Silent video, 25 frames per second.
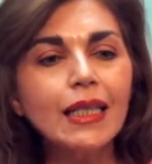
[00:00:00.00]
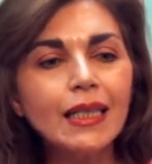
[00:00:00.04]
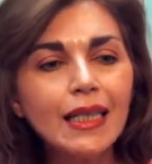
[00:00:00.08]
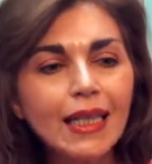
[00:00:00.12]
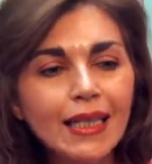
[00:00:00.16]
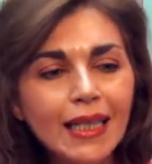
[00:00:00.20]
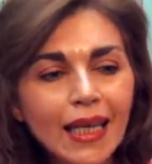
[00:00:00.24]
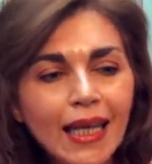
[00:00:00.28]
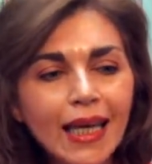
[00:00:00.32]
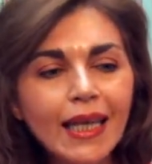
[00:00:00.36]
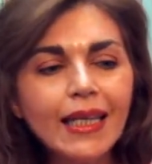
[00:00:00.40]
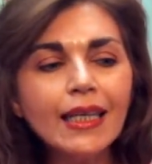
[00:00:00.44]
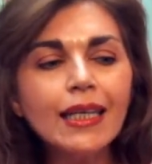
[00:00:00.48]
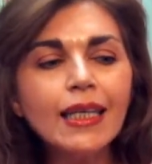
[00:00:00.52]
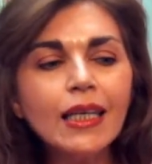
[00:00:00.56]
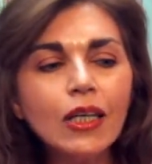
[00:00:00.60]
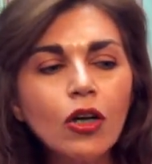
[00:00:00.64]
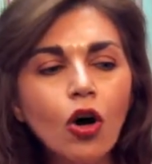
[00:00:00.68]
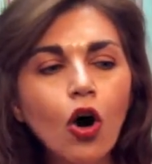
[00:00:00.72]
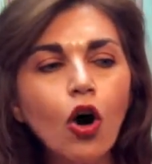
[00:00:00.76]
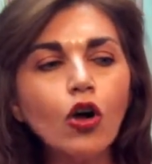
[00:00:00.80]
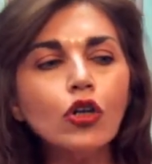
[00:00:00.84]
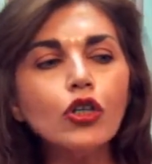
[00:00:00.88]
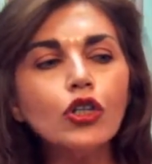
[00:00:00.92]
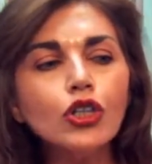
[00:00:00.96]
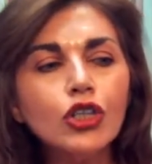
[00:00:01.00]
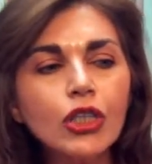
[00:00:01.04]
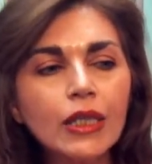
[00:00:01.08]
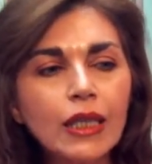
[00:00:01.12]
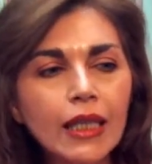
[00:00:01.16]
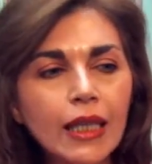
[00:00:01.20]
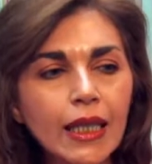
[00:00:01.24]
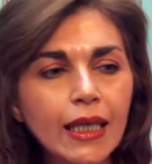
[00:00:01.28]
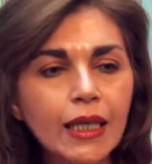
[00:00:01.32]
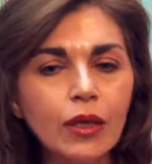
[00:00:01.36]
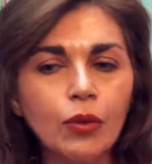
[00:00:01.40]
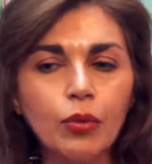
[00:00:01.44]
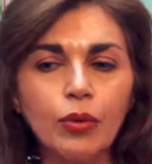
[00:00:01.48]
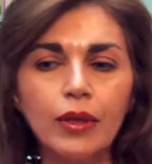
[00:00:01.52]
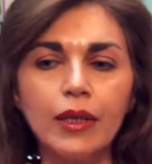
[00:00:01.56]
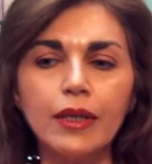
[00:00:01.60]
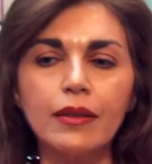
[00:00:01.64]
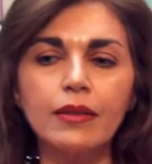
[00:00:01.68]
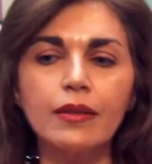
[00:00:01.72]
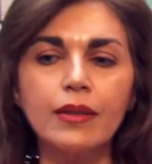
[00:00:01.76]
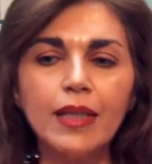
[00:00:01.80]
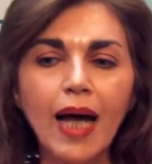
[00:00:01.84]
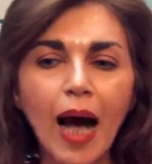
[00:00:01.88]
that any collagen liquid,